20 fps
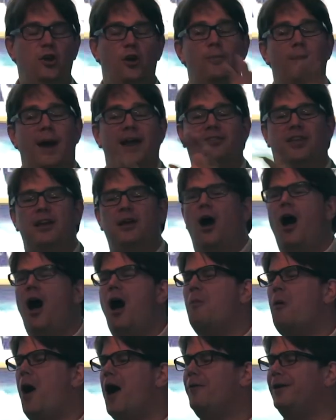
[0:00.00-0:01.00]
And you may think,
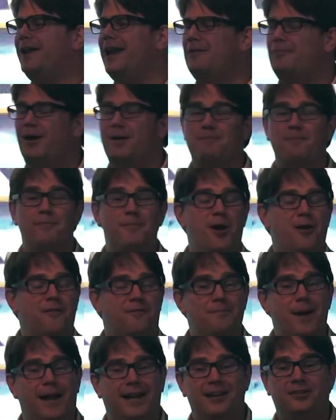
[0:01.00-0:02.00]
oh, why would anyone
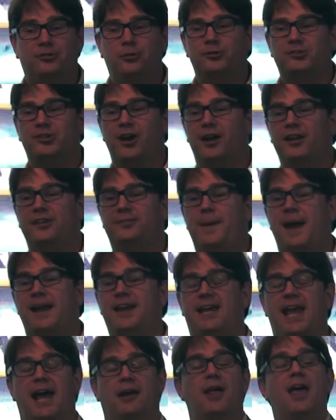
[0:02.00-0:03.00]
move money into a Chinese
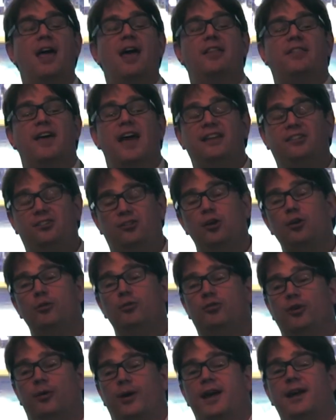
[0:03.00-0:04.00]
bank account? They
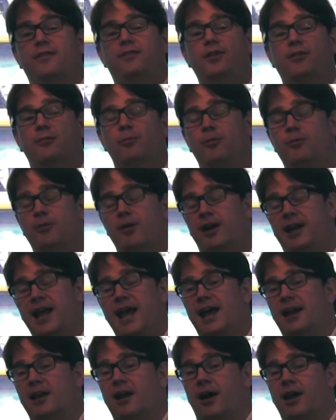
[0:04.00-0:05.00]
do it if you're
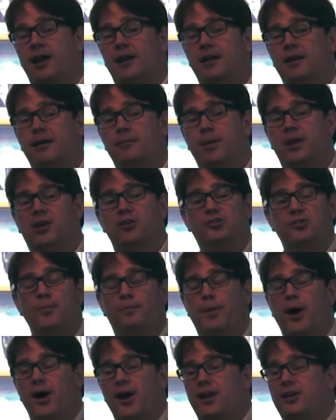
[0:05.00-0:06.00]
an airline, because
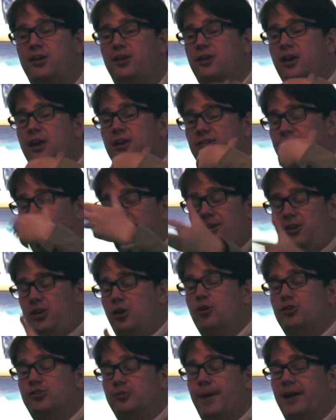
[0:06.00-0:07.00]
you're spending
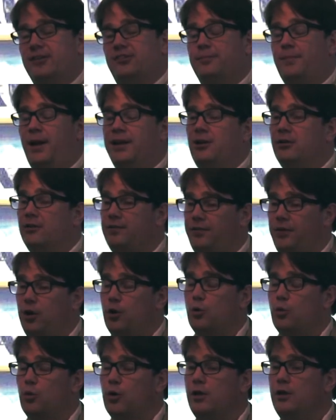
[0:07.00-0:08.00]
huge amounts of money on
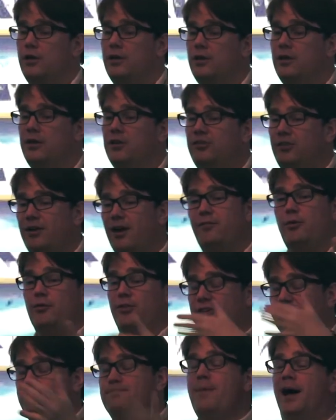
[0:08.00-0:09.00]
fuel. So you have
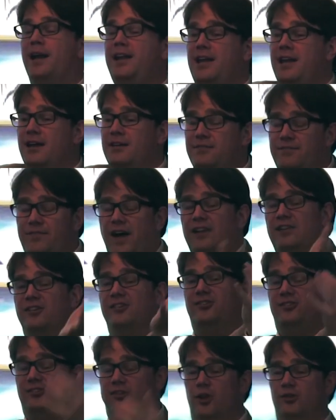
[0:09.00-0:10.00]
all this money and
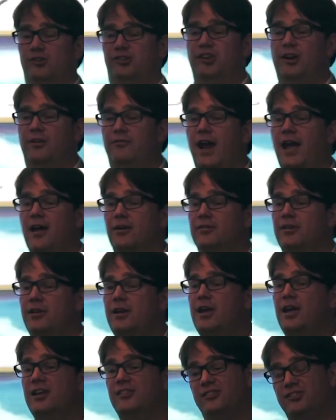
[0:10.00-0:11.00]
funds sloshing around.
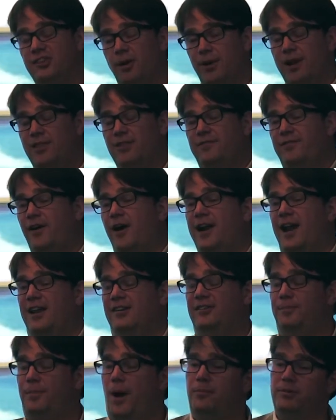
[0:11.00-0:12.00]
Someone in the
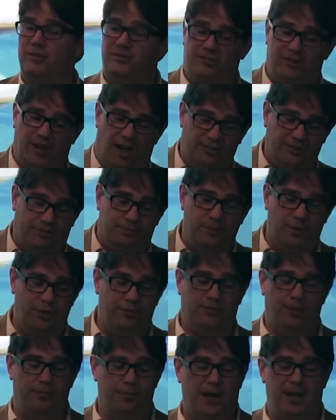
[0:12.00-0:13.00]
finance department just
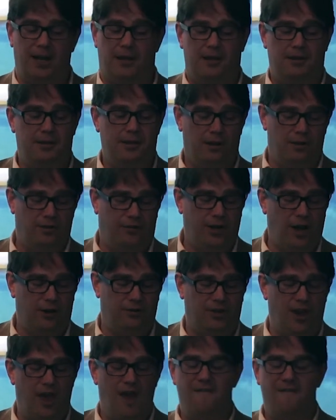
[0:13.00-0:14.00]
moved the money, and off it goes.